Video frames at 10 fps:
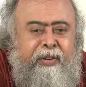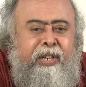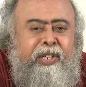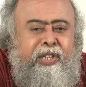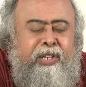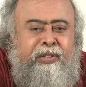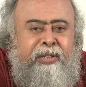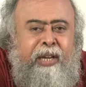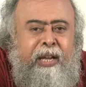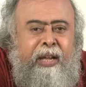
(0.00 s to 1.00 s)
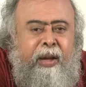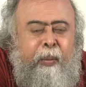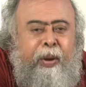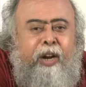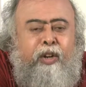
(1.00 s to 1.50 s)
For instance,
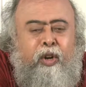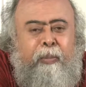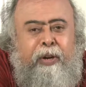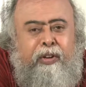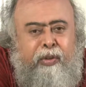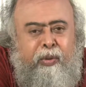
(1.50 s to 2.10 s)
while it could be